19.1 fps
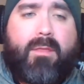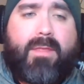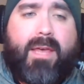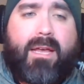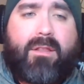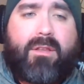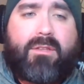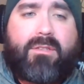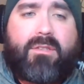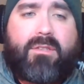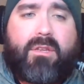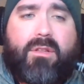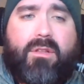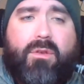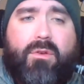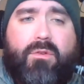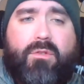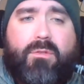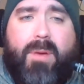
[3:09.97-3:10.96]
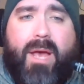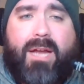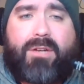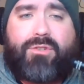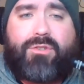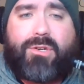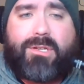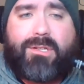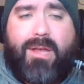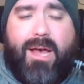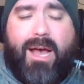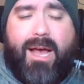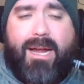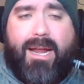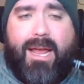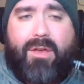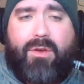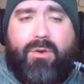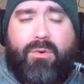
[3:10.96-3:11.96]
That list includes Patrick
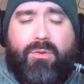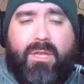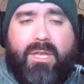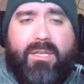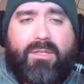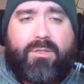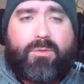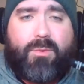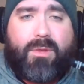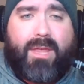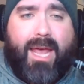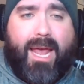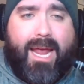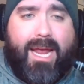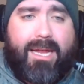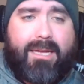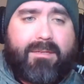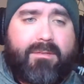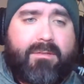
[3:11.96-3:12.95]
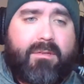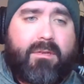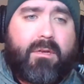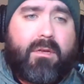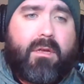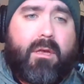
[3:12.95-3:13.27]
Laine, who leads with 8,